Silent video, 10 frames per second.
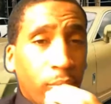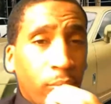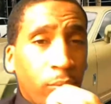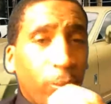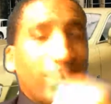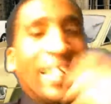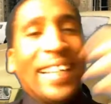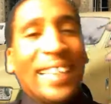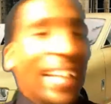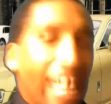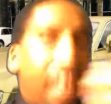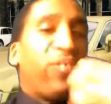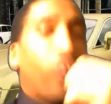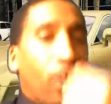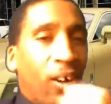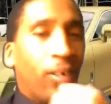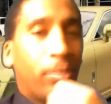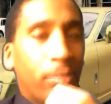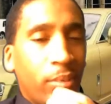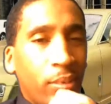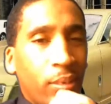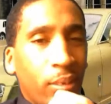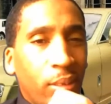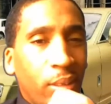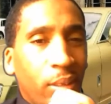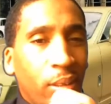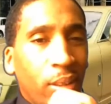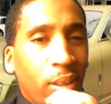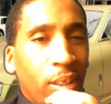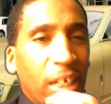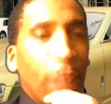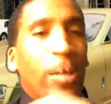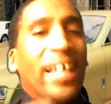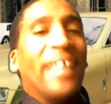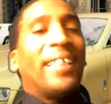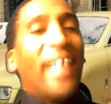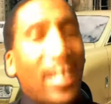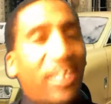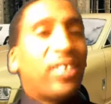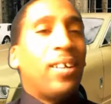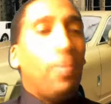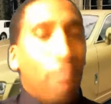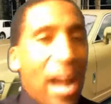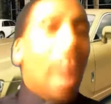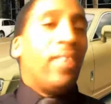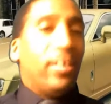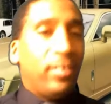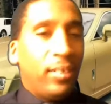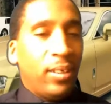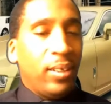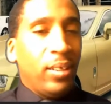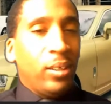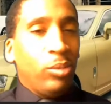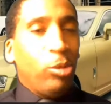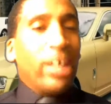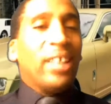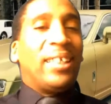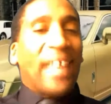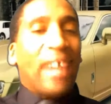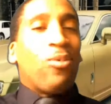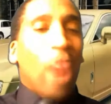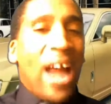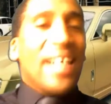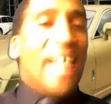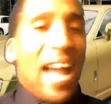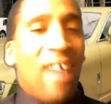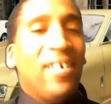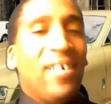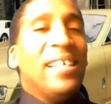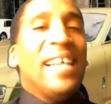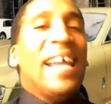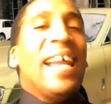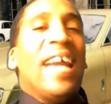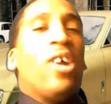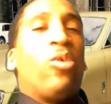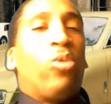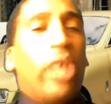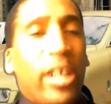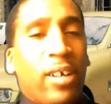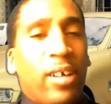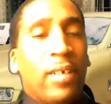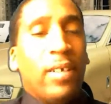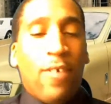Where'd you get the ink from? If we get technical about it, we can say right now that it ain't a real, and